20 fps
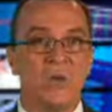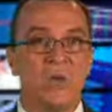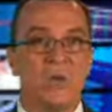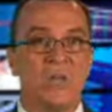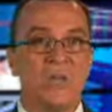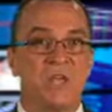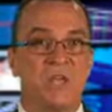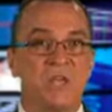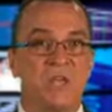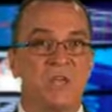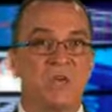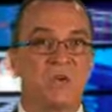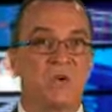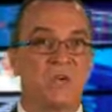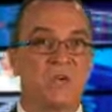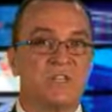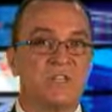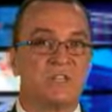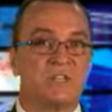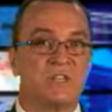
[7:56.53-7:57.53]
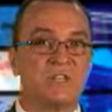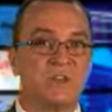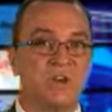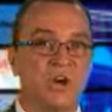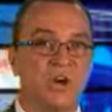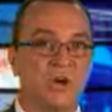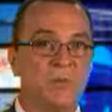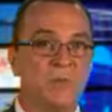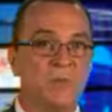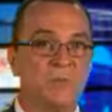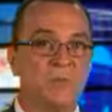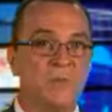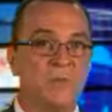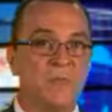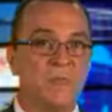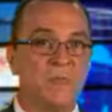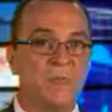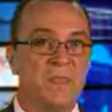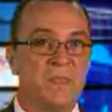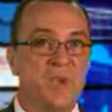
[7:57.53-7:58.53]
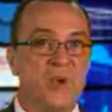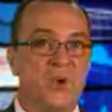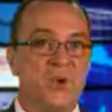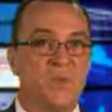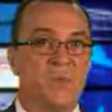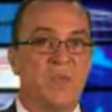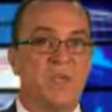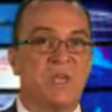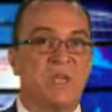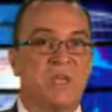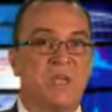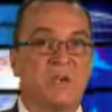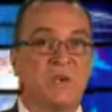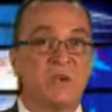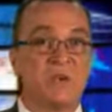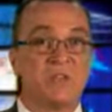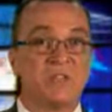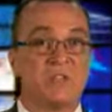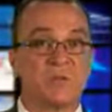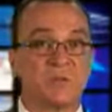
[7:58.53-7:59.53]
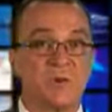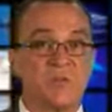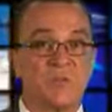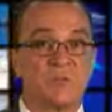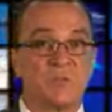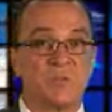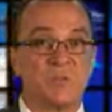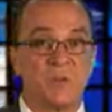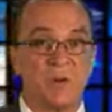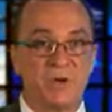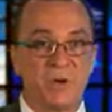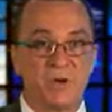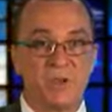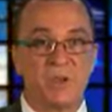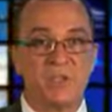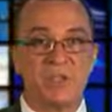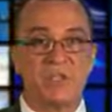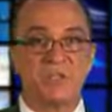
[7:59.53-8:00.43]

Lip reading: we could increase the term, we could increase the retro period on the